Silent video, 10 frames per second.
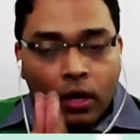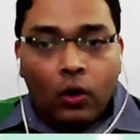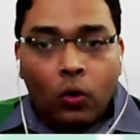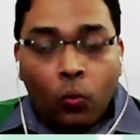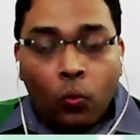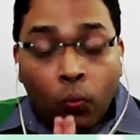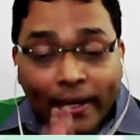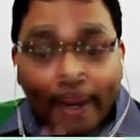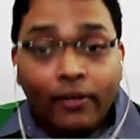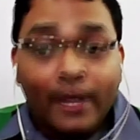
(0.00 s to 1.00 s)
What I would
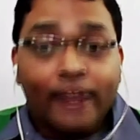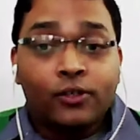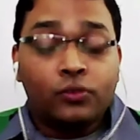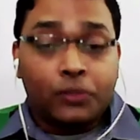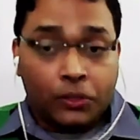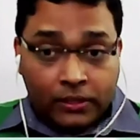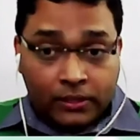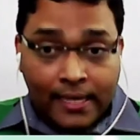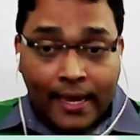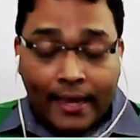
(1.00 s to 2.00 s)
like to
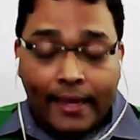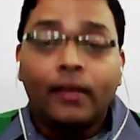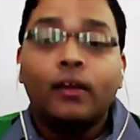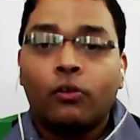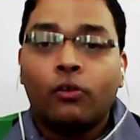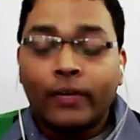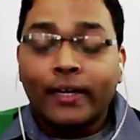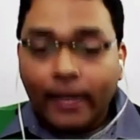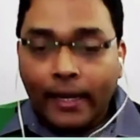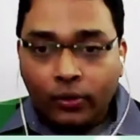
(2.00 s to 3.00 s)
say, what I would like to
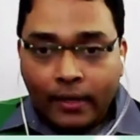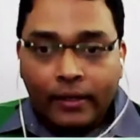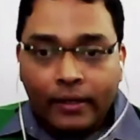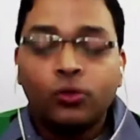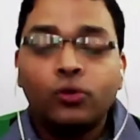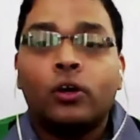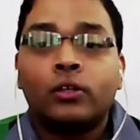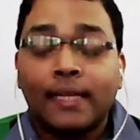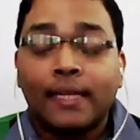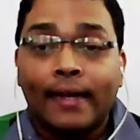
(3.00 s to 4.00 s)
conclude on that
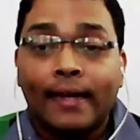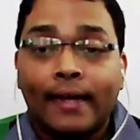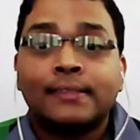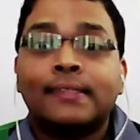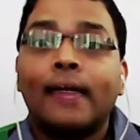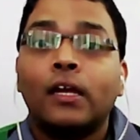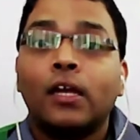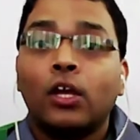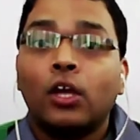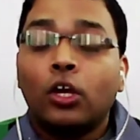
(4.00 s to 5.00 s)
is that
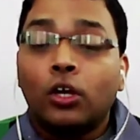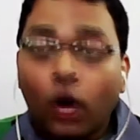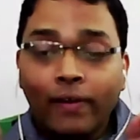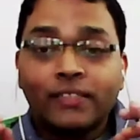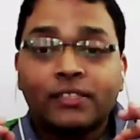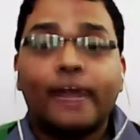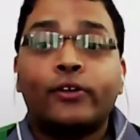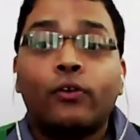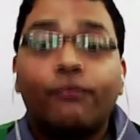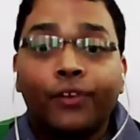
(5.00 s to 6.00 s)
always try to
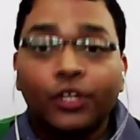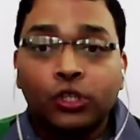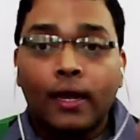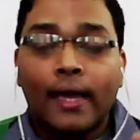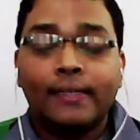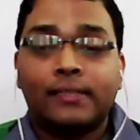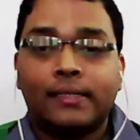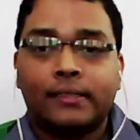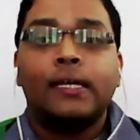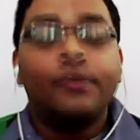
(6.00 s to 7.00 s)
visualize things. If
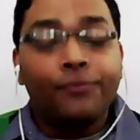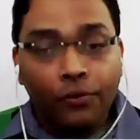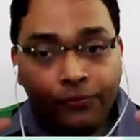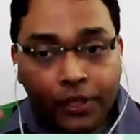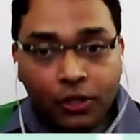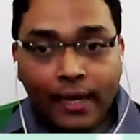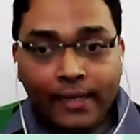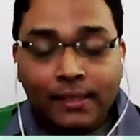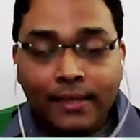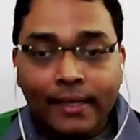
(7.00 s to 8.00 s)
you visualize the
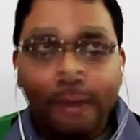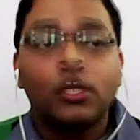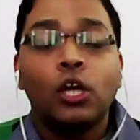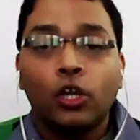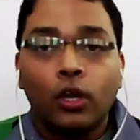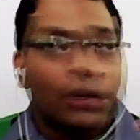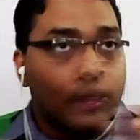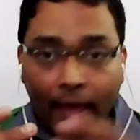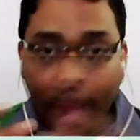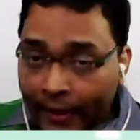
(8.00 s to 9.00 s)
things
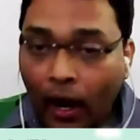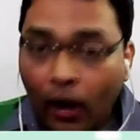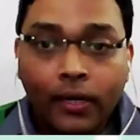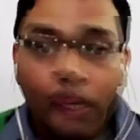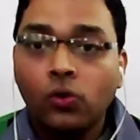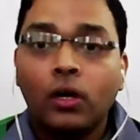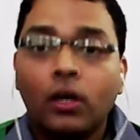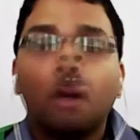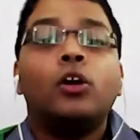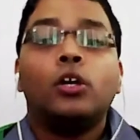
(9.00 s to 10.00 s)
around you,
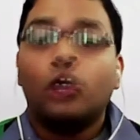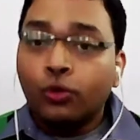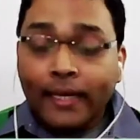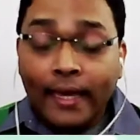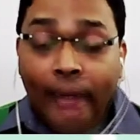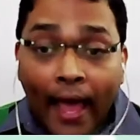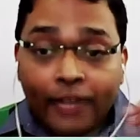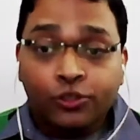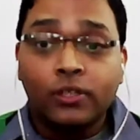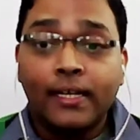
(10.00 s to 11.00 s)
you can actually
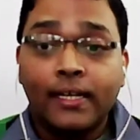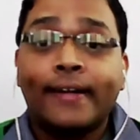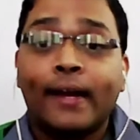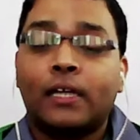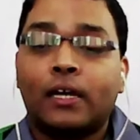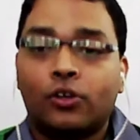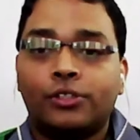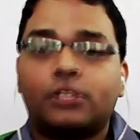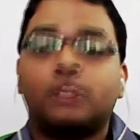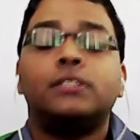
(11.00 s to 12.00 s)
attempt the
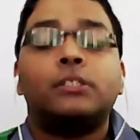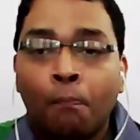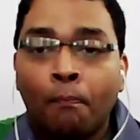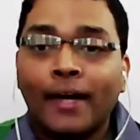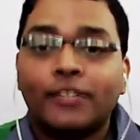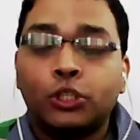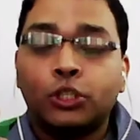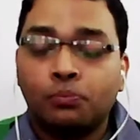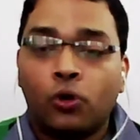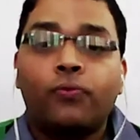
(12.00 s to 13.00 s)
questions much more
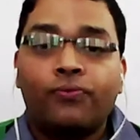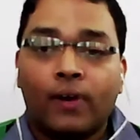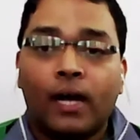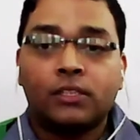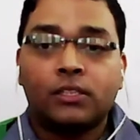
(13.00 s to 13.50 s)
faster.